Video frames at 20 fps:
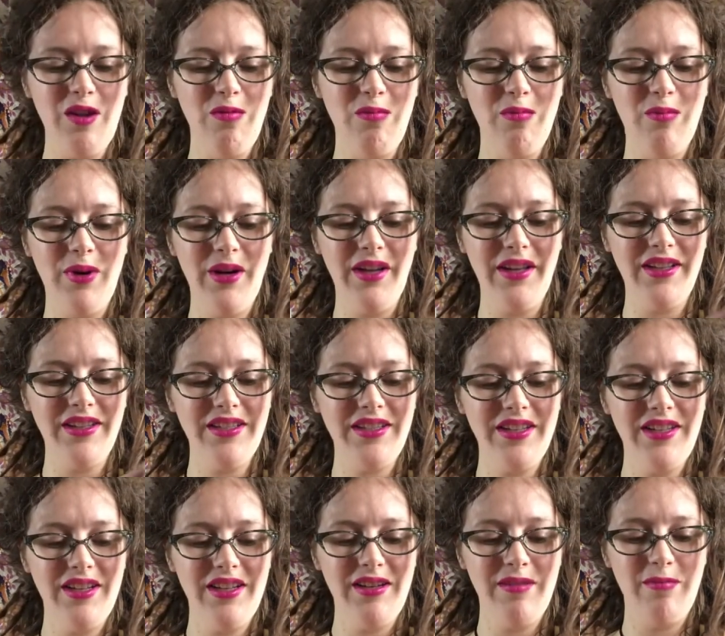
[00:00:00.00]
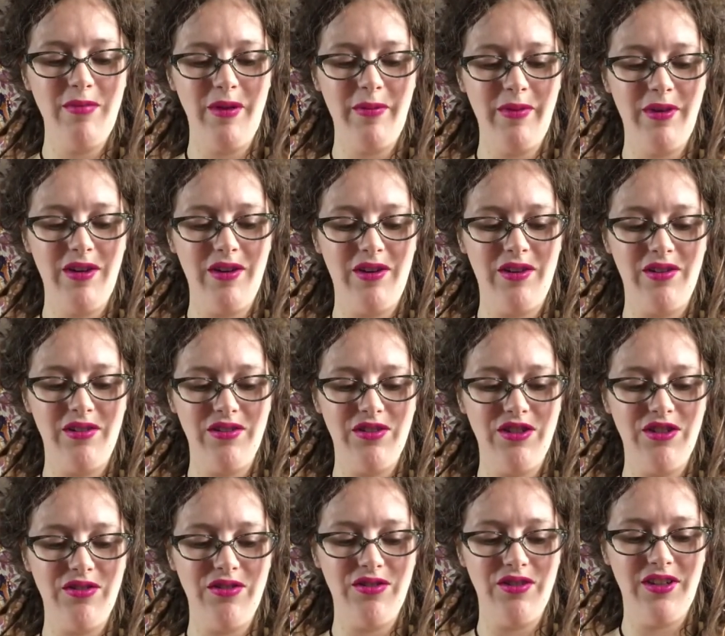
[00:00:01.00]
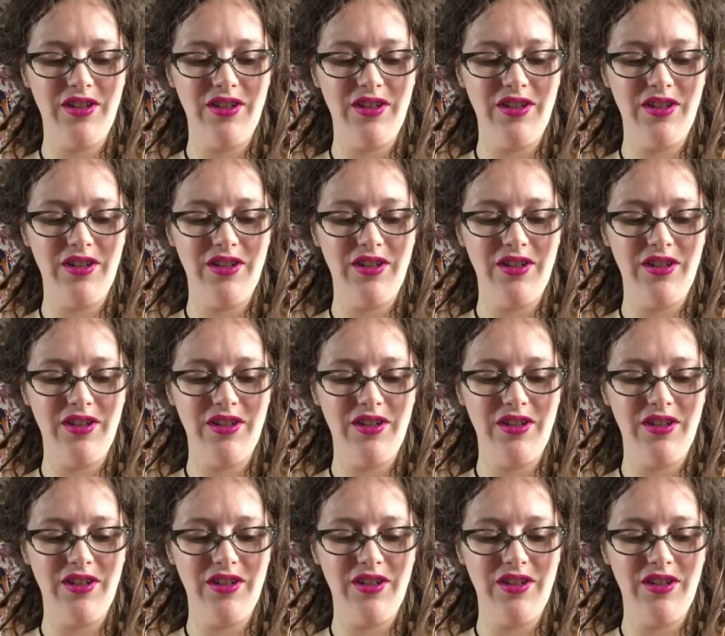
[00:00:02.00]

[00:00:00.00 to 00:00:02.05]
but maybe I'll do